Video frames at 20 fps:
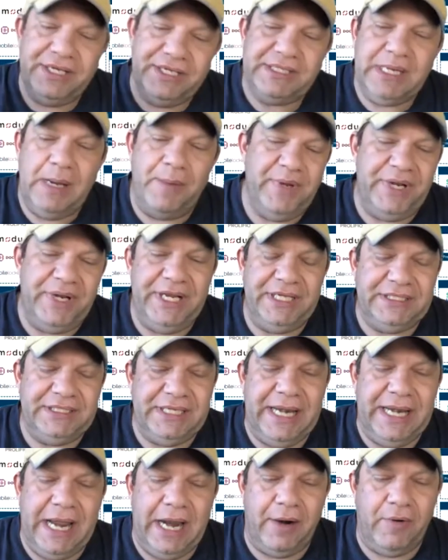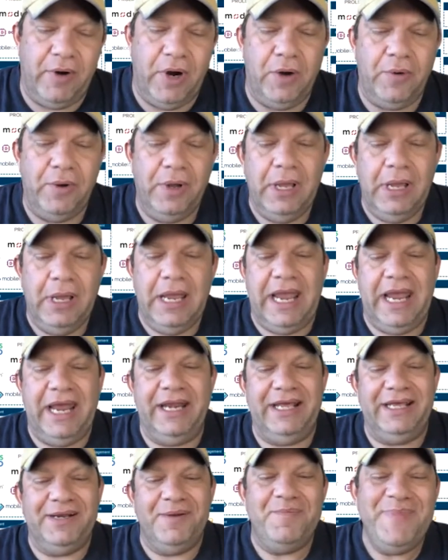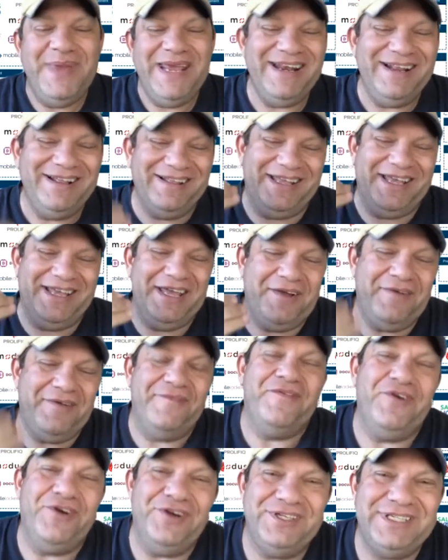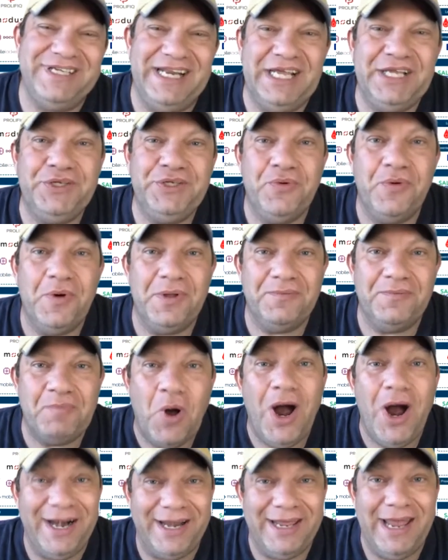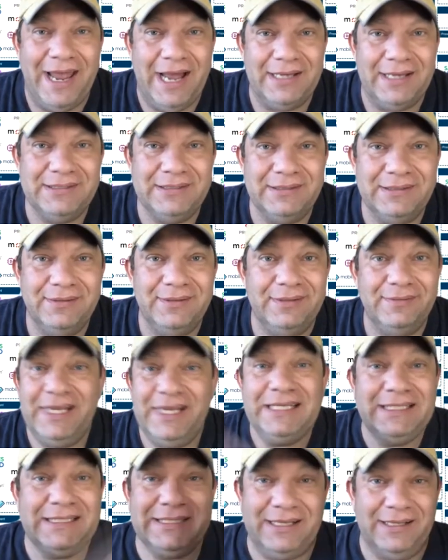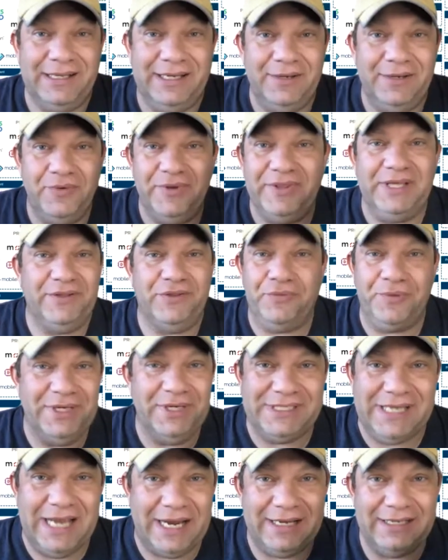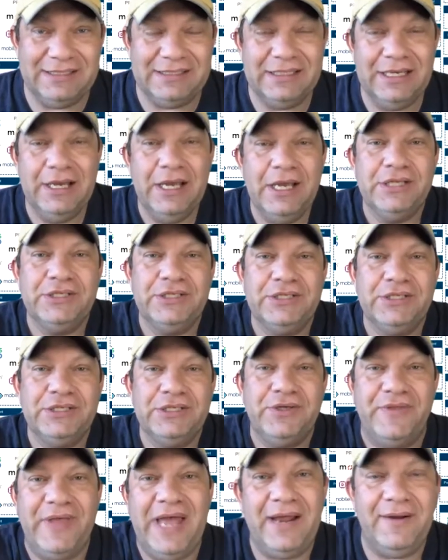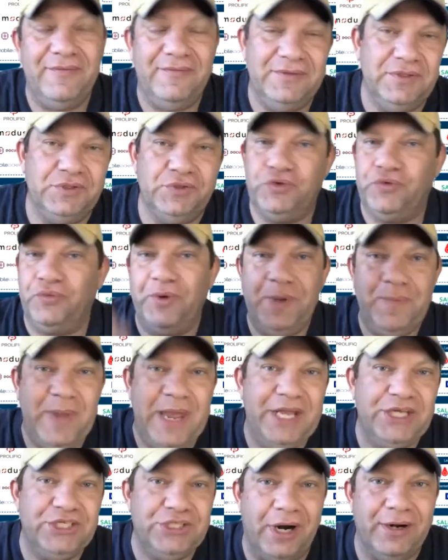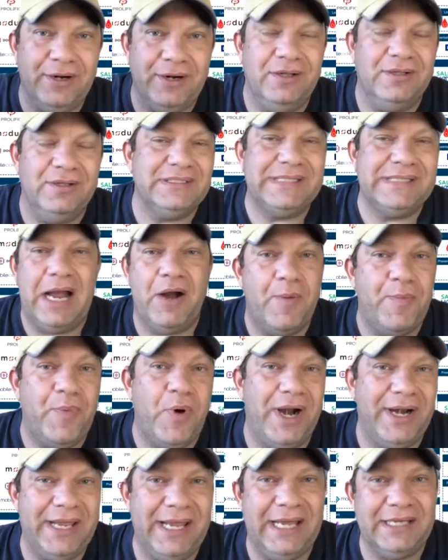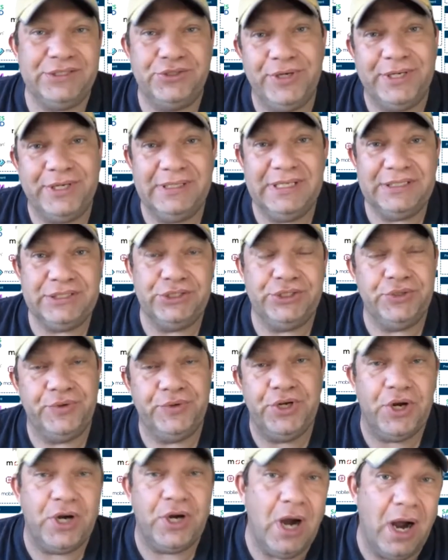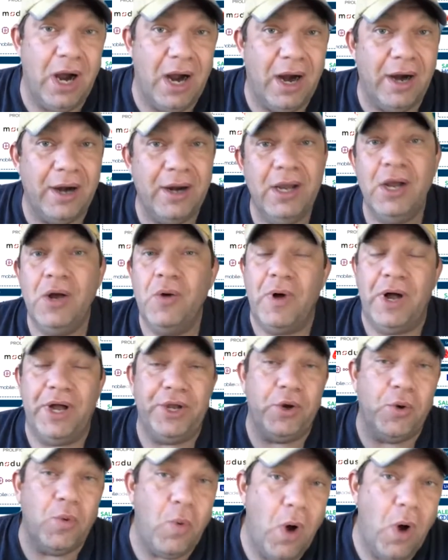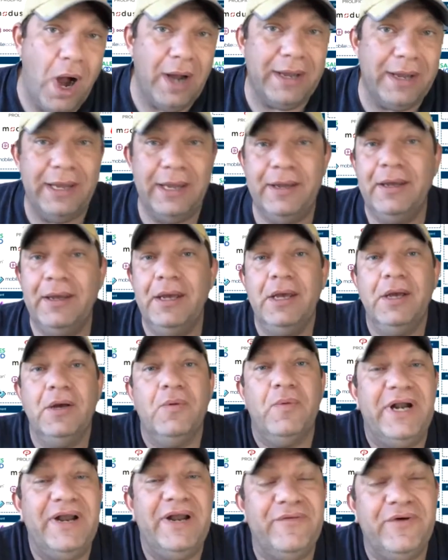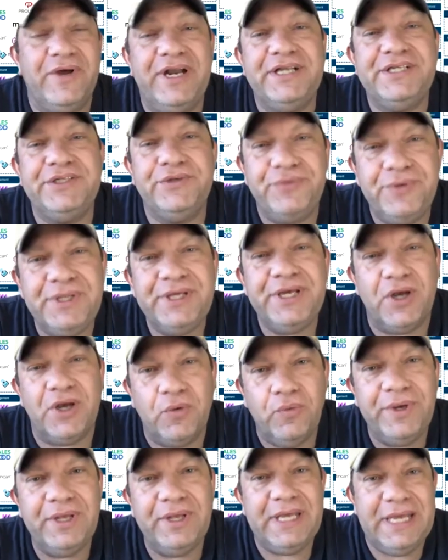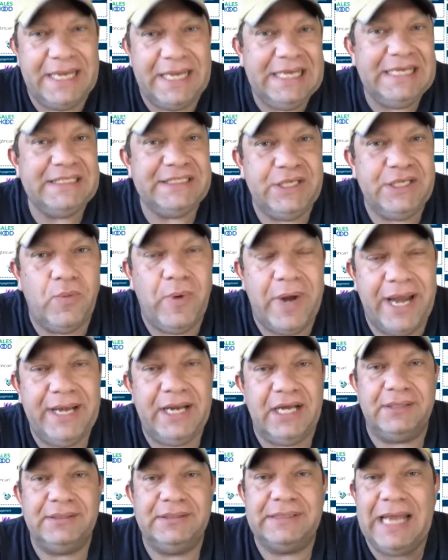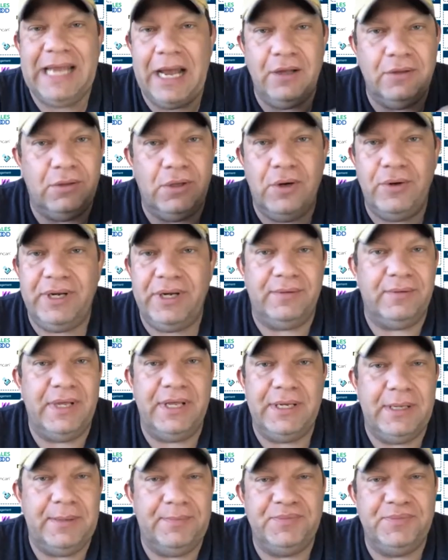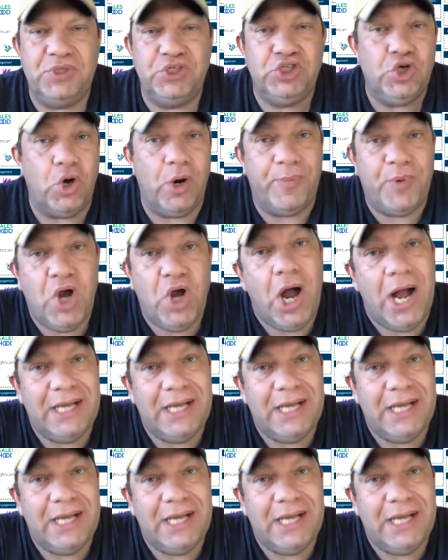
You dump it into Narrow, and it immediately converts it into a podcast instantly within 3 seconds. So that 3-page article is now a podcast you can listen to in your car, while you're walking, whatever. And it's a really easy way to download and absorb